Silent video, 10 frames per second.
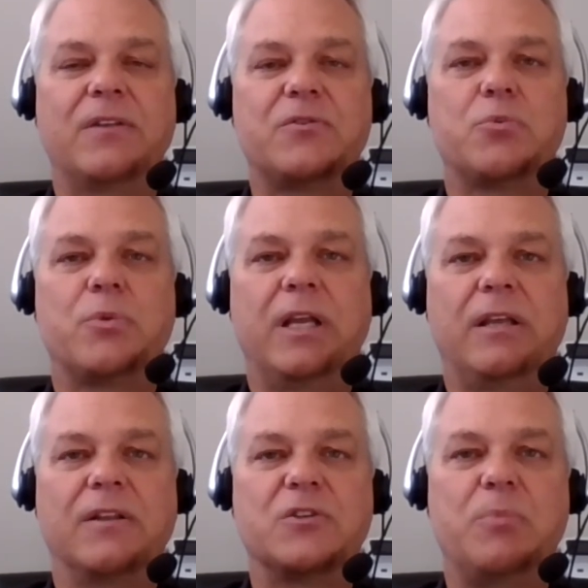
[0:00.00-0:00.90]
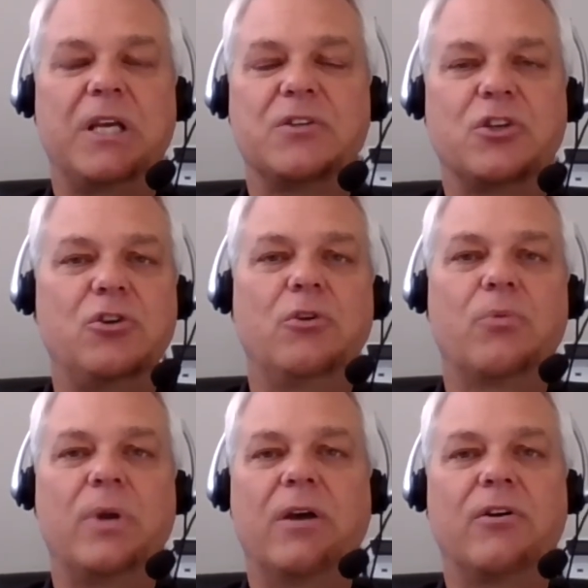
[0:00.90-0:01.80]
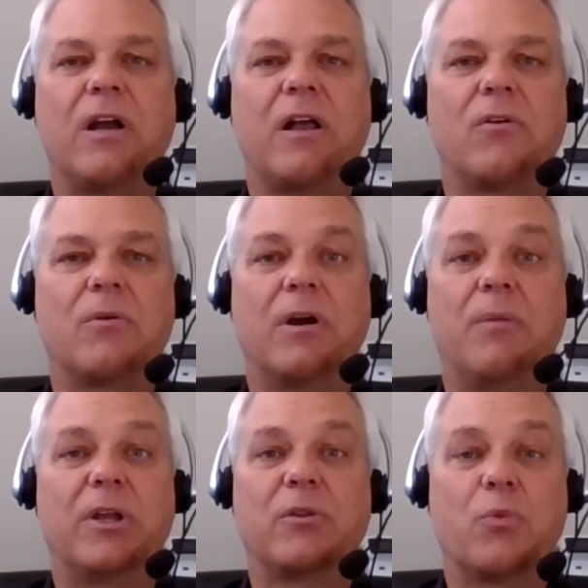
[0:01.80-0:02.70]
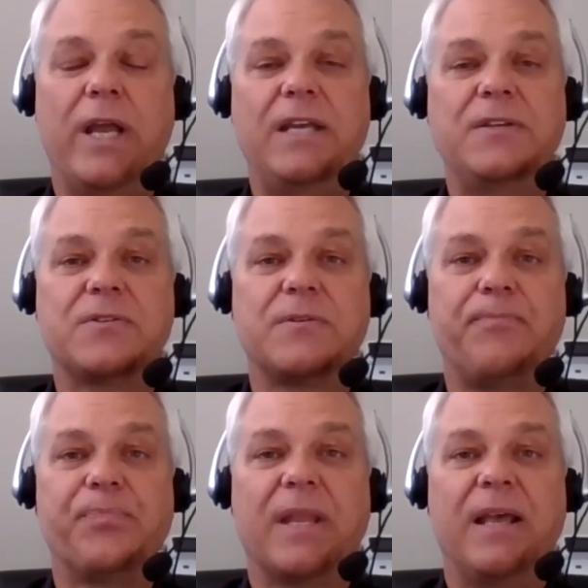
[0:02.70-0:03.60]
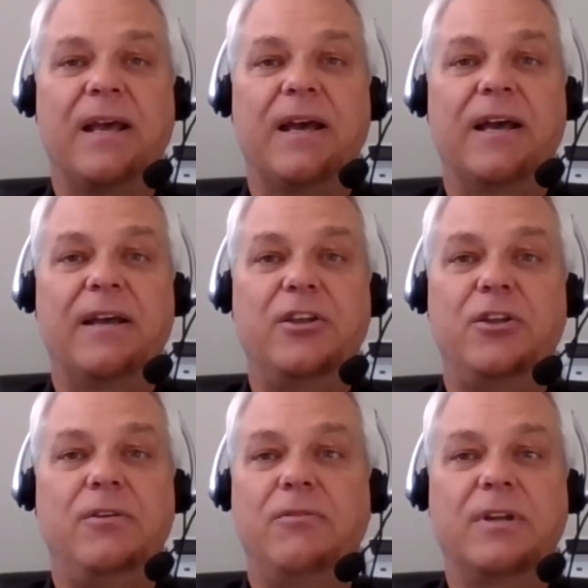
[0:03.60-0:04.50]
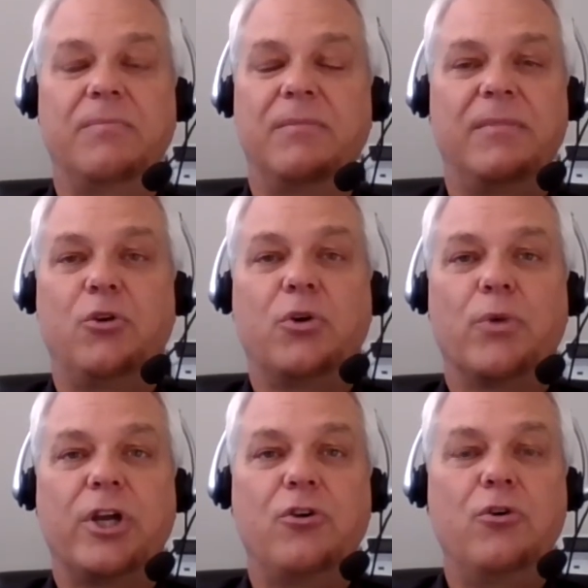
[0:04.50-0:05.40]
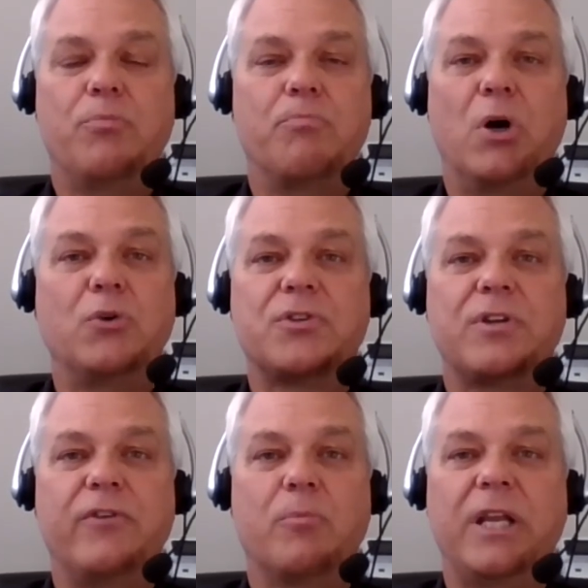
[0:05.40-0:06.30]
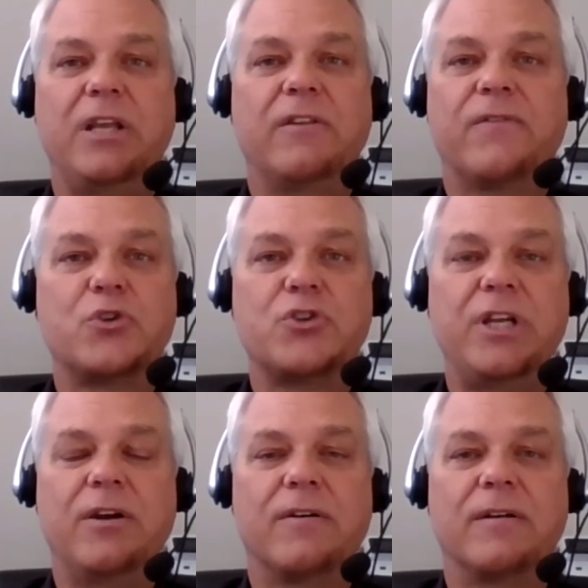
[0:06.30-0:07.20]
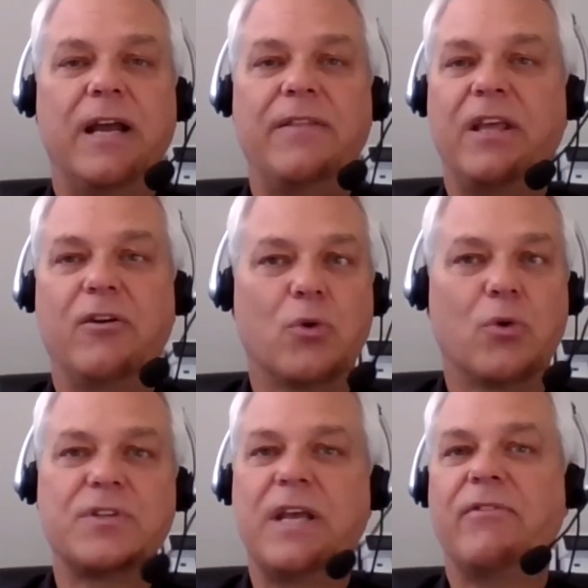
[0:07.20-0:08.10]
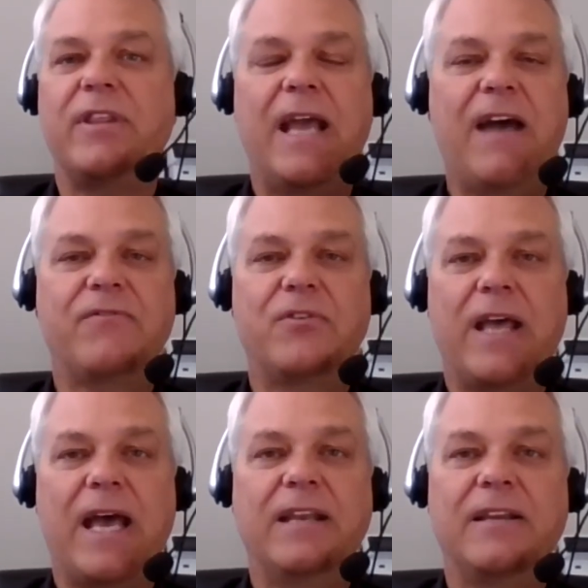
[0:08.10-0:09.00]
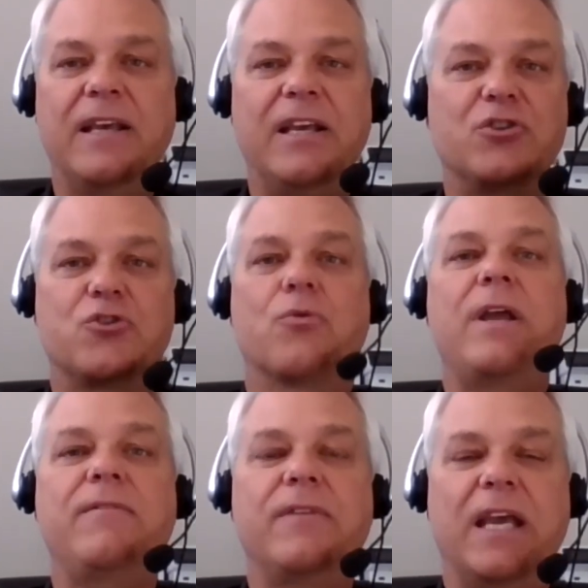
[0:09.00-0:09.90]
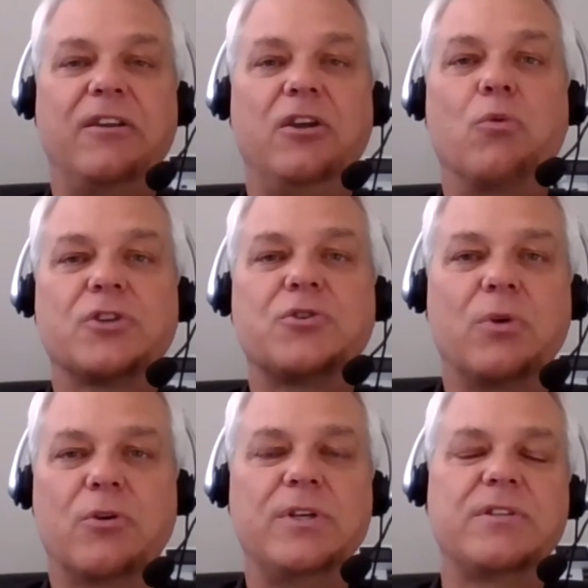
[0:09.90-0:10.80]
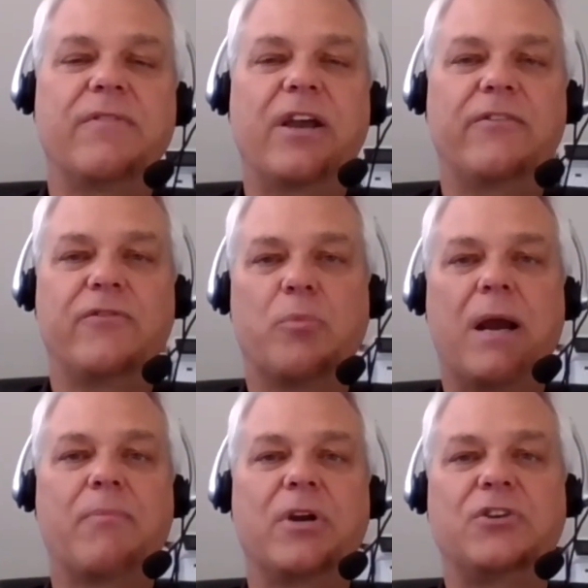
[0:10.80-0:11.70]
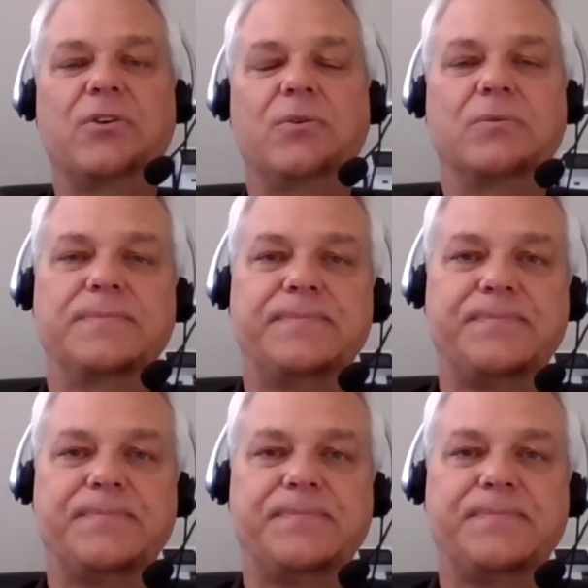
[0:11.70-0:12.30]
That's ridiculous, because a $200 to $300 a month raise, you can recoup most of your money in the first year. And then, of course, everything after that is gravy. And you also increase the value of your property too.